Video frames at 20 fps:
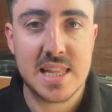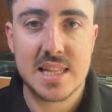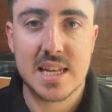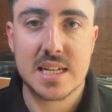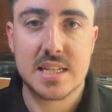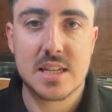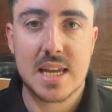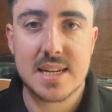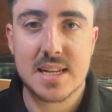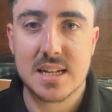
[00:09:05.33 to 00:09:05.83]
They're
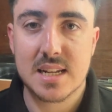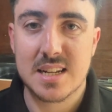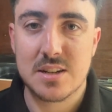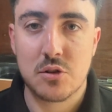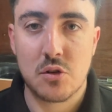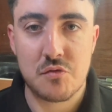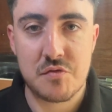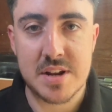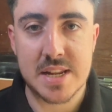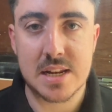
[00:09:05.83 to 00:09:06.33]
technically
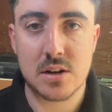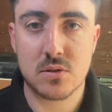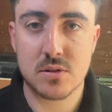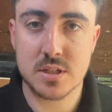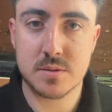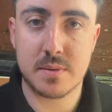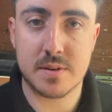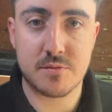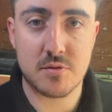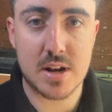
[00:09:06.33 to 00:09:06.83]
not really
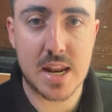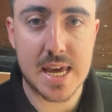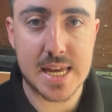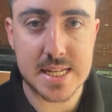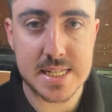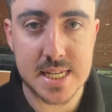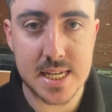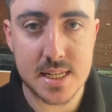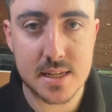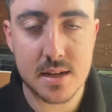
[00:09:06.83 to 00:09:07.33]
locksmith
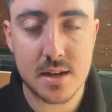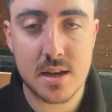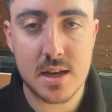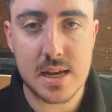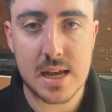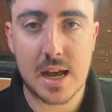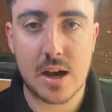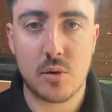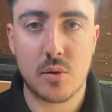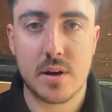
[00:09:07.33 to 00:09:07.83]
related,
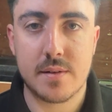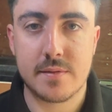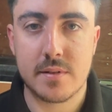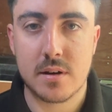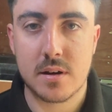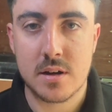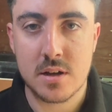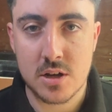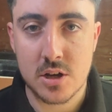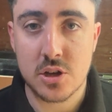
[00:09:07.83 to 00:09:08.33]

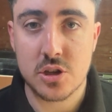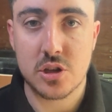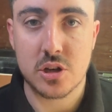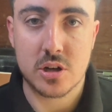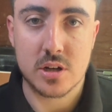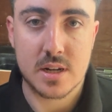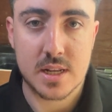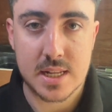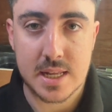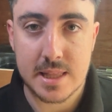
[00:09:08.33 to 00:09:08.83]
however, you're
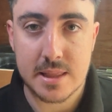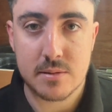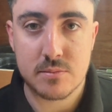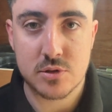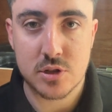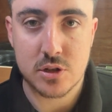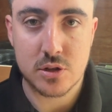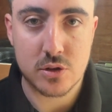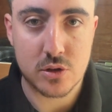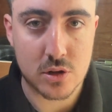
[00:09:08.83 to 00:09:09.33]
going to need them
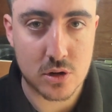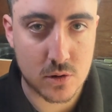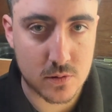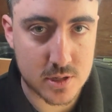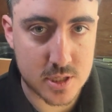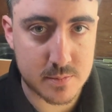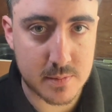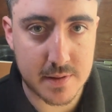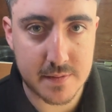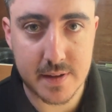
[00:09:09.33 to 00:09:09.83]
to do your
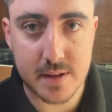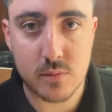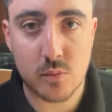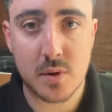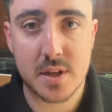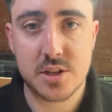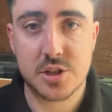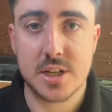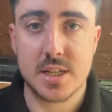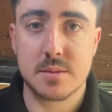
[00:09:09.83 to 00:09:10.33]
locksmithing,
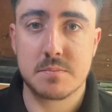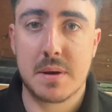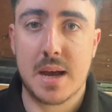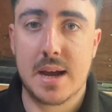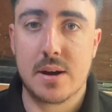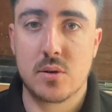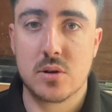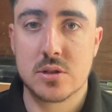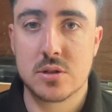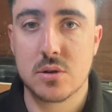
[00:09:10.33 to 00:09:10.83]
which is
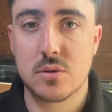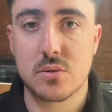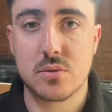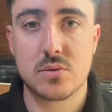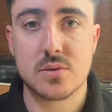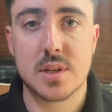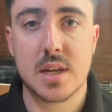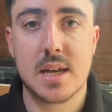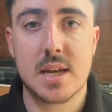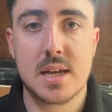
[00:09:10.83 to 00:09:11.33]
power
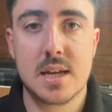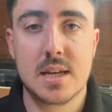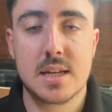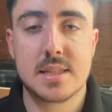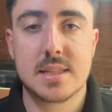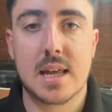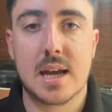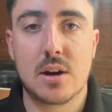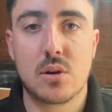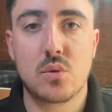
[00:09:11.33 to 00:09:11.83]
tools.
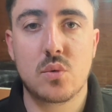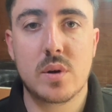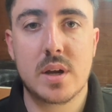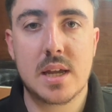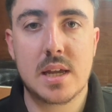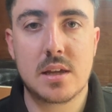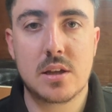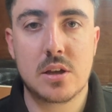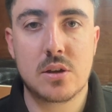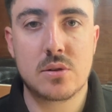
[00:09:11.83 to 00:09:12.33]
Now, we
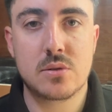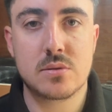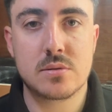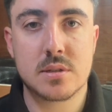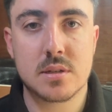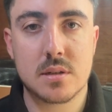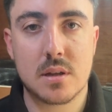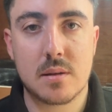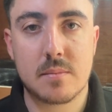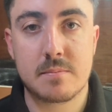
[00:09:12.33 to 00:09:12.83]

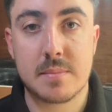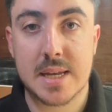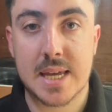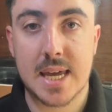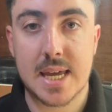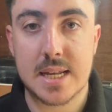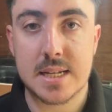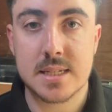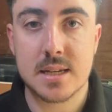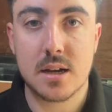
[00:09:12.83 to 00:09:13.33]
use
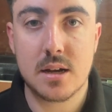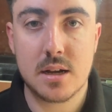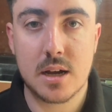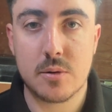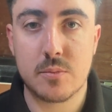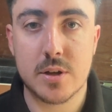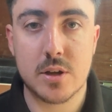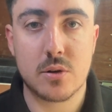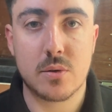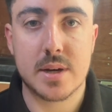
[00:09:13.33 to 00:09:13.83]
Makita,
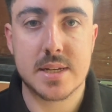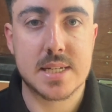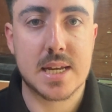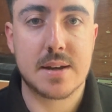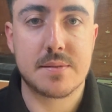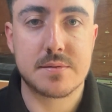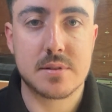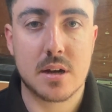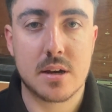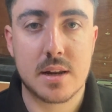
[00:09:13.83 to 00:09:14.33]
and we always
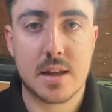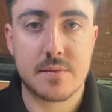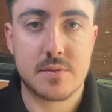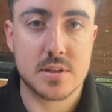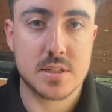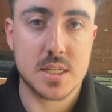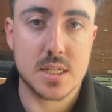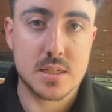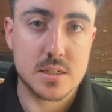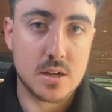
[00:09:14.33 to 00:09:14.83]
have done ever
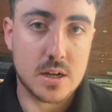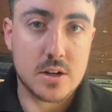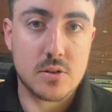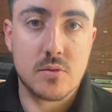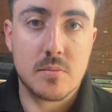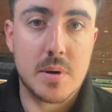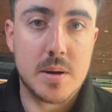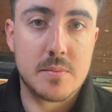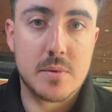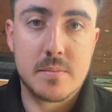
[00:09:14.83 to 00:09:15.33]
since I can
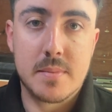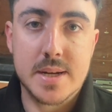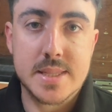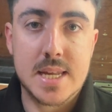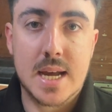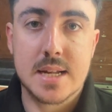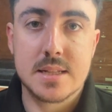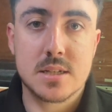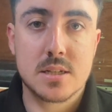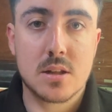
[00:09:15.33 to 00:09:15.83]
remember my
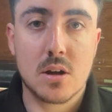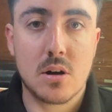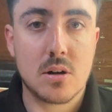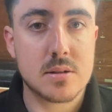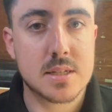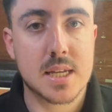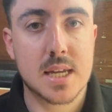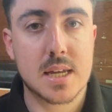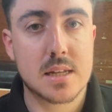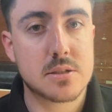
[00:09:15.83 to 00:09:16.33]
dad
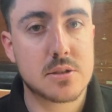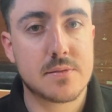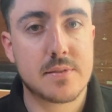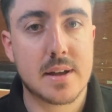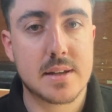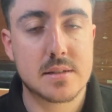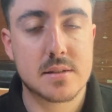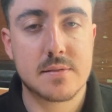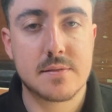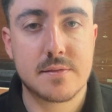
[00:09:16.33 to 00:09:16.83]
starting in
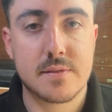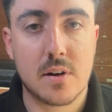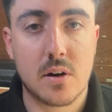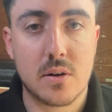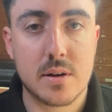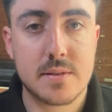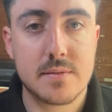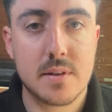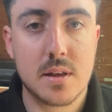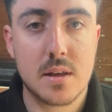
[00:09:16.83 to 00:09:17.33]

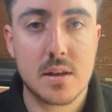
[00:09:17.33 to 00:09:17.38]
2005,